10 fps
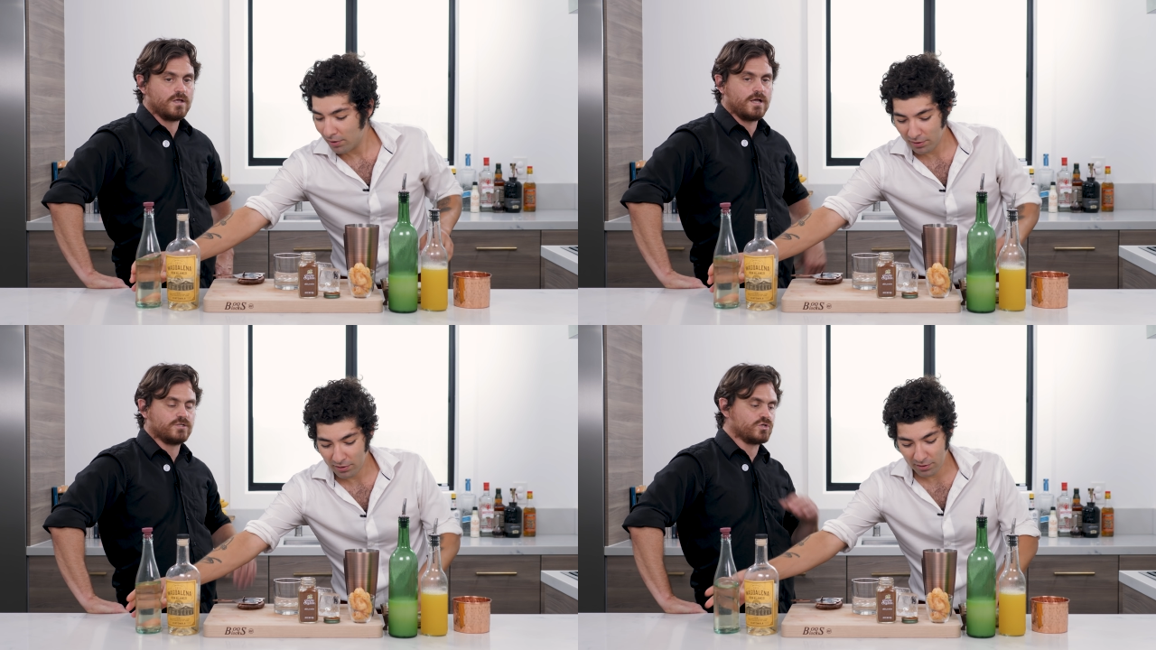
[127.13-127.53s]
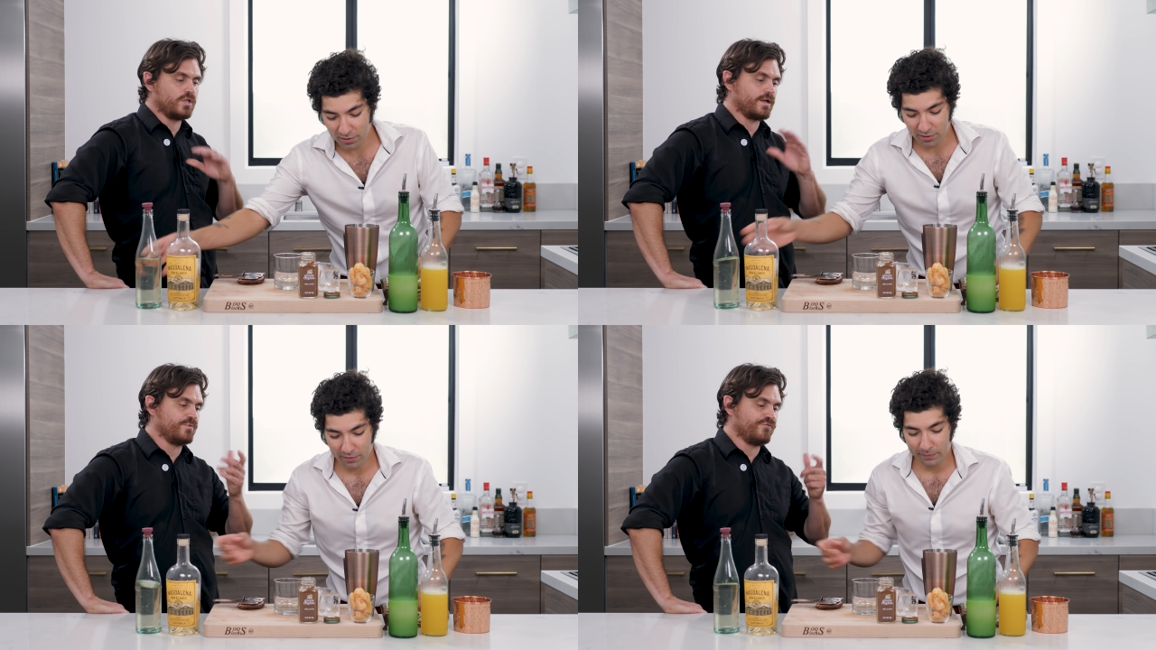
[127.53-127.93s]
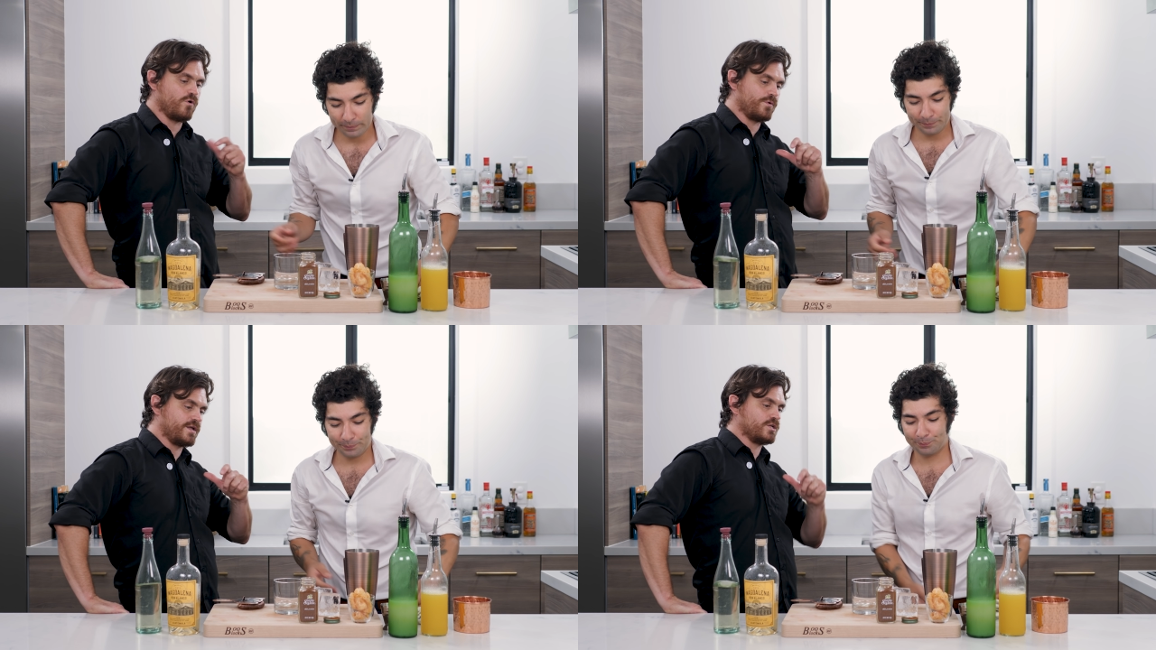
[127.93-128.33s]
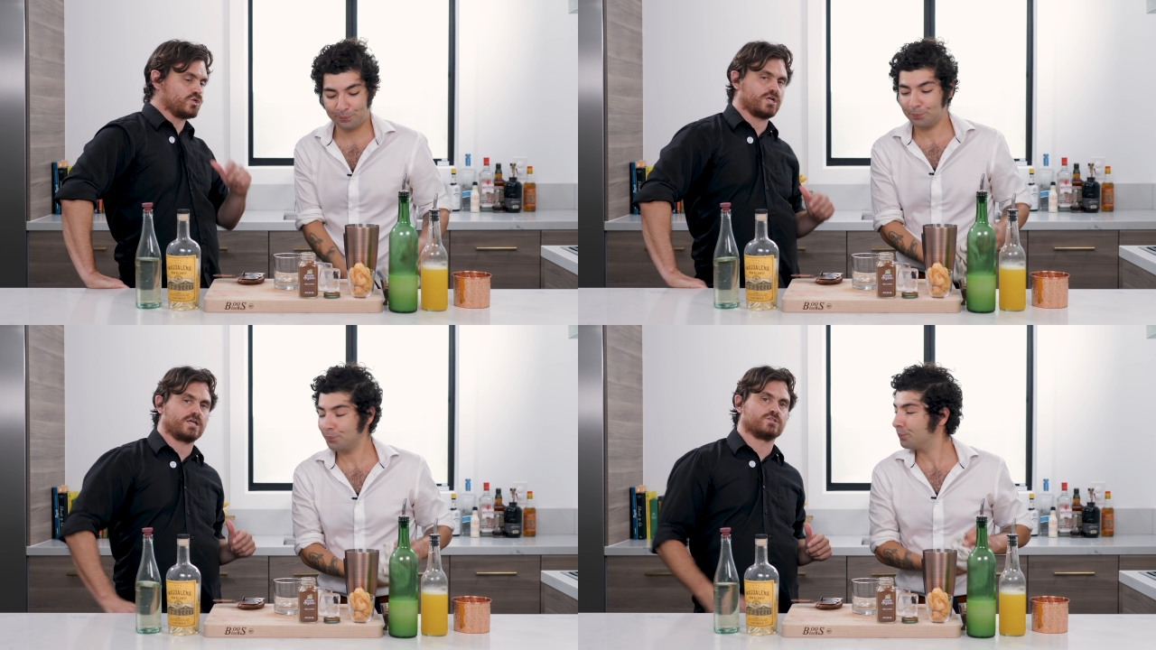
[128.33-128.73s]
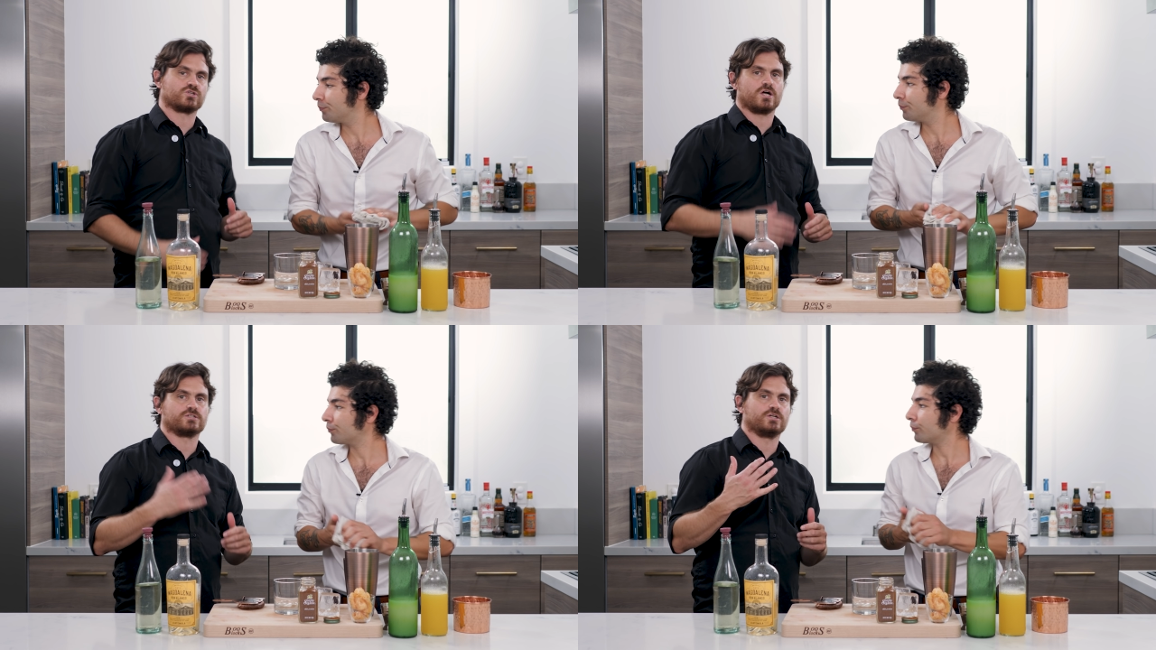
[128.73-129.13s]
Speaker 1: And so like before we get into shaking this
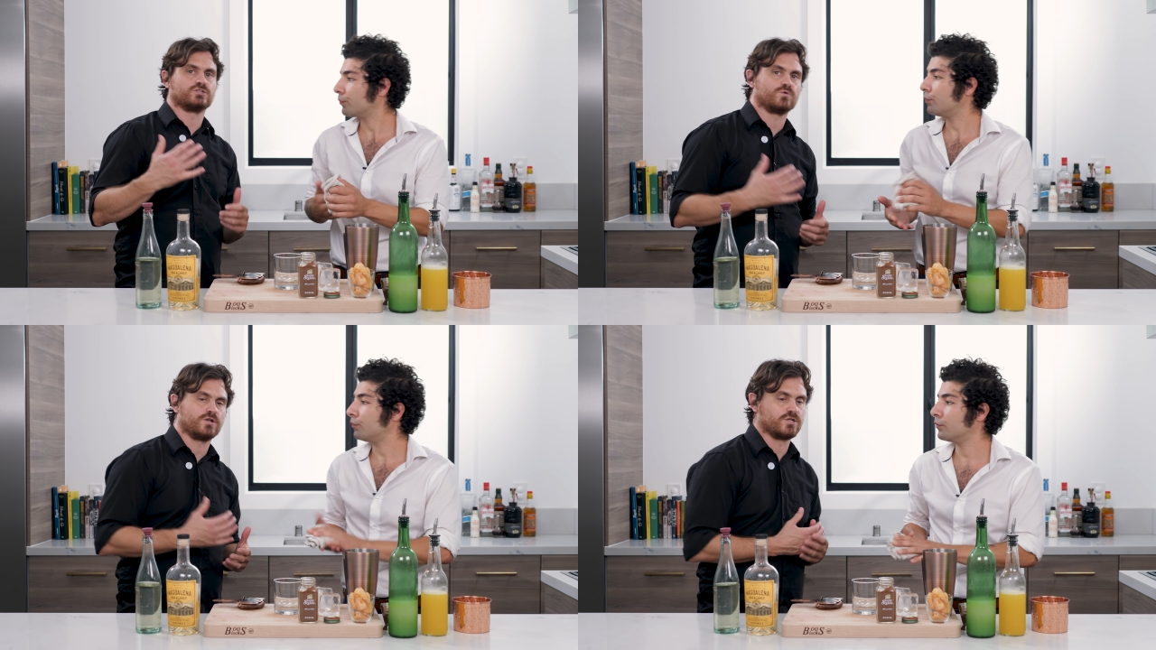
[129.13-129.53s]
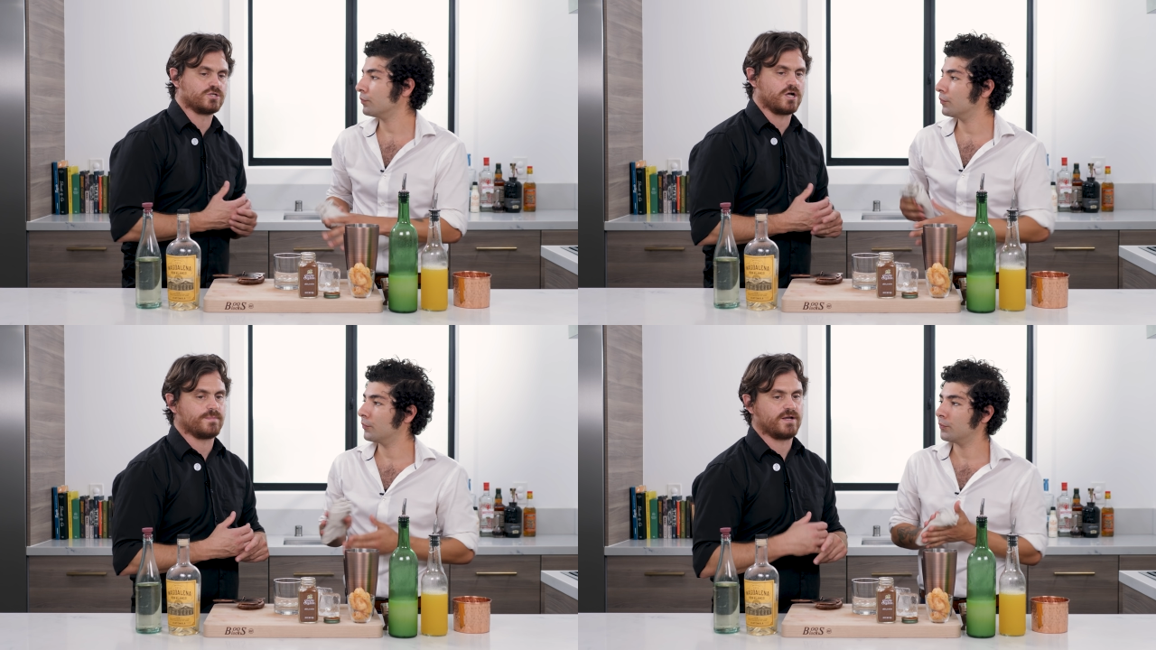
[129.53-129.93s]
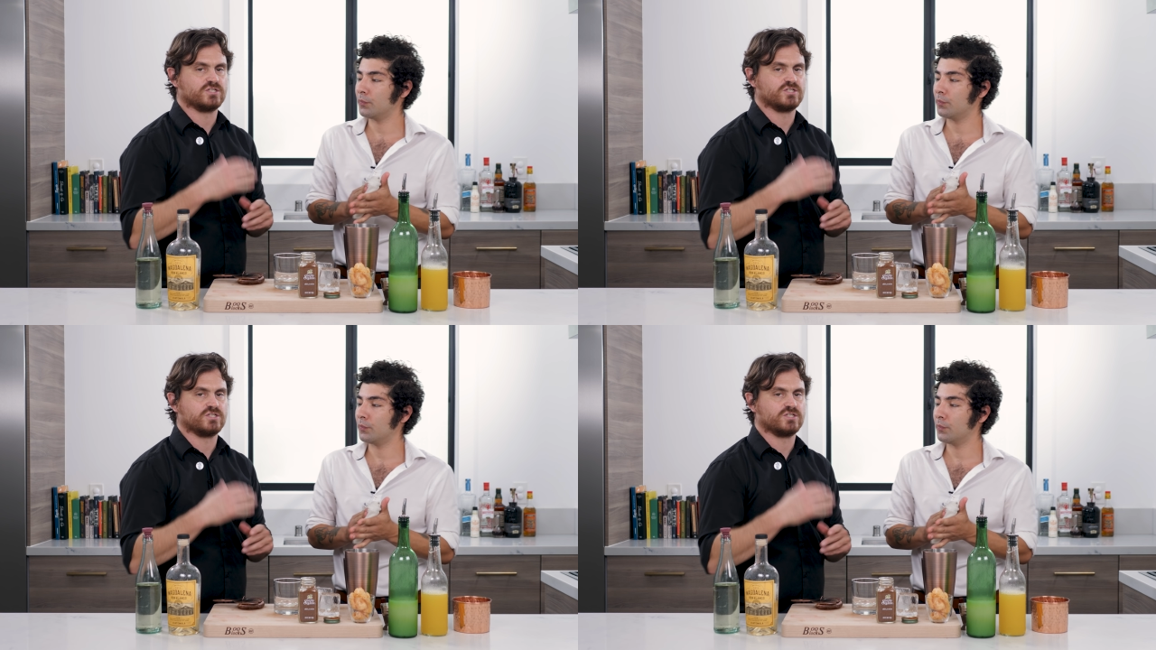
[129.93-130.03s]
cocktail, I just wanted to talk about, it.